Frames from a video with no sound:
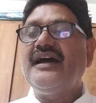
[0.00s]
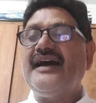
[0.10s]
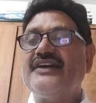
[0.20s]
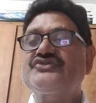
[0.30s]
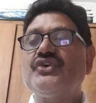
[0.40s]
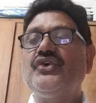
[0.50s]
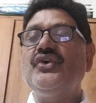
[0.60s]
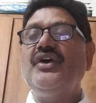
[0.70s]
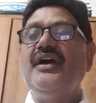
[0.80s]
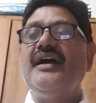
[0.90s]

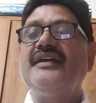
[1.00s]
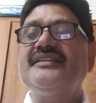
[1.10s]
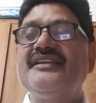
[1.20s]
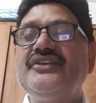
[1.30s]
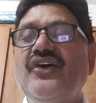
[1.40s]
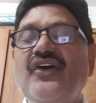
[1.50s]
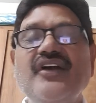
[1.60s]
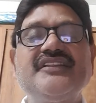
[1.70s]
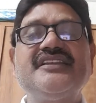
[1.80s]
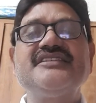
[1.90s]
Also, these
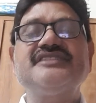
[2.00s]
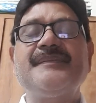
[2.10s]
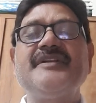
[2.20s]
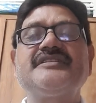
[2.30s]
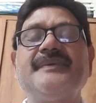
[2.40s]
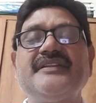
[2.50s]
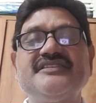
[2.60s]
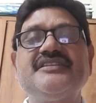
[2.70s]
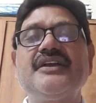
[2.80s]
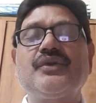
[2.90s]
all things depends upon, this
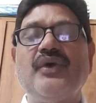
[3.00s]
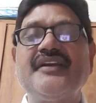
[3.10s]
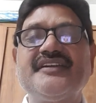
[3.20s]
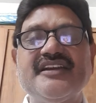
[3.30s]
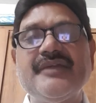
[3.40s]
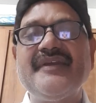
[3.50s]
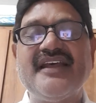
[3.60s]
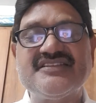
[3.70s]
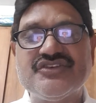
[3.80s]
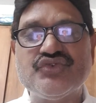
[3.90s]
is the quantitative
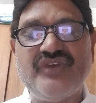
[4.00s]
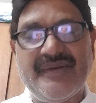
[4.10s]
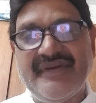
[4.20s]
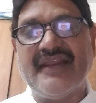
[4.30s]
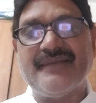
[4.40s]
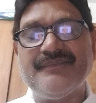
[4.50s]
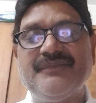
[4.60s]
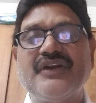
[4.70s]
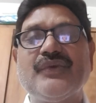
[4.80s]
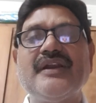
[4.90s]
analysis we have done.
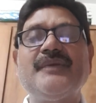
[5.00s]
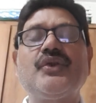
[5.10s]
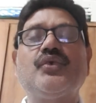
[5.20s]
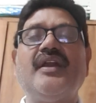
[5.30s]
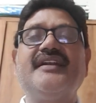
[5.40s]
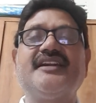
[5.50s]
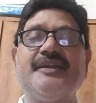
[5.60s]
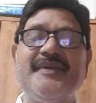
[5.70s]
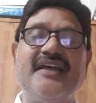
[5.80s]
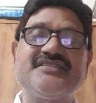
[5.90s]
But what about
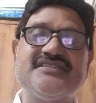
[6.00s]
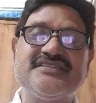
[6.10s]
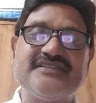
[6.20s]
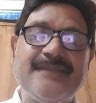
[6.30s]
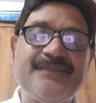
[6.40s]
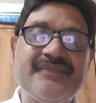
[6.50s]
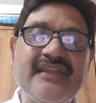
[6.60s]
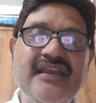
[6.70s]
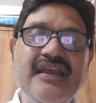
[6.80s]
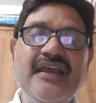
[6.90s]
qualitative analysis?
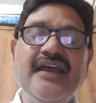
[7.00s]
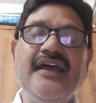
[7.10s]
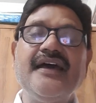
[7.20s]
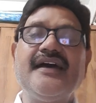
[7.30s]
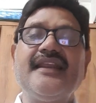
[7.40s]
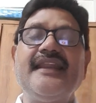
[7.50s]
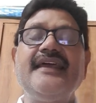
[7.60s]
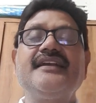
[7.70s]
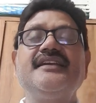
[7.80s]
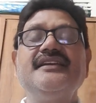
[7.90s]

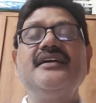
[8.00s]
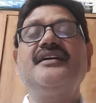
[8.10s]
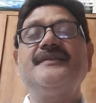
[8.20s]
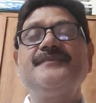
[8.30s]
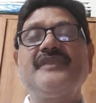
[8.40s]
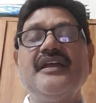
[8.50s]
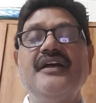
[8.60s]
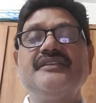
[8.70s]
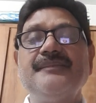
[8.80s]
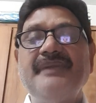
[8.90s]
Like here,
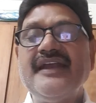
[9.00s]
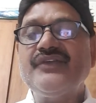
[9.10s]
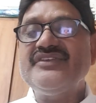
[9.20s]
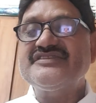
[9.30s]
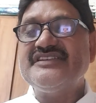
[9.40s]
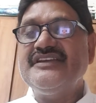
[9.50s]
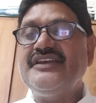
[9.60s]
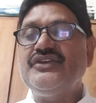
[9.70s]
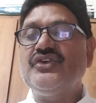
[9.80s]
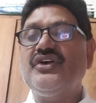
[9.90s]
the bank will
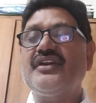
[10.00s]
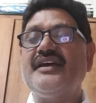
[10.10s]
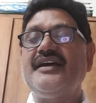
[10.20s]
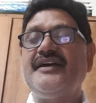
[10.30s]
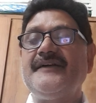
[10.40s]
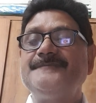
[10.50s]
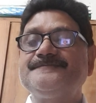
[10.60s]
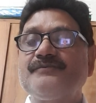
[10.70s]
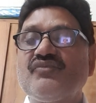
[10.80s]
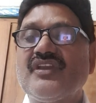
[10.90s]
see your
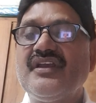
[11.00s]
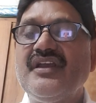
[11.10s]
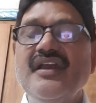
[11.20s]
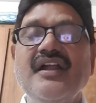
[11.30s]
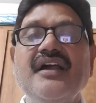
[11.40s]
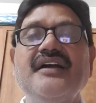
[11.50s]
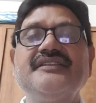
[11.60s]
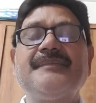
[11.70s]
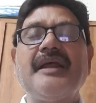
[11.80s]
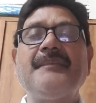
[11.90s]

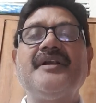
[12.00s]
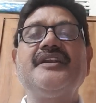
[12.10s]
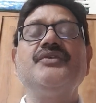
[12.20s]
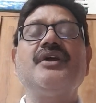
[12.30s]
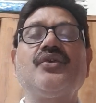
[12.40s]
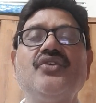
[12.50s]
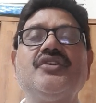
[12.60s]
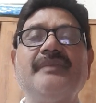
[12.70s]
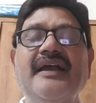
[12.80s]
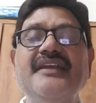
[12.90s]
the property you are going
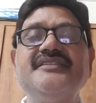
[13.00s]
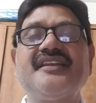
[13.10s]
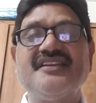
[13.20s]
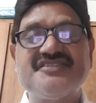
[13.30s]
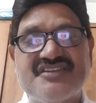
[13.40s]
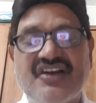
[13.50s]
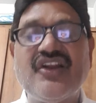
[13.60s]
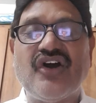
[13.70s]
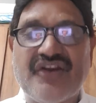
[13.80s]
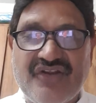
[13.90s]
to buy is registered
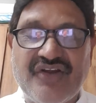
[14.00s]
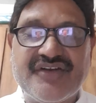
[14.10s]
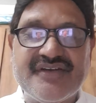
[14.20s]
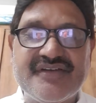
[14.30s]
or not.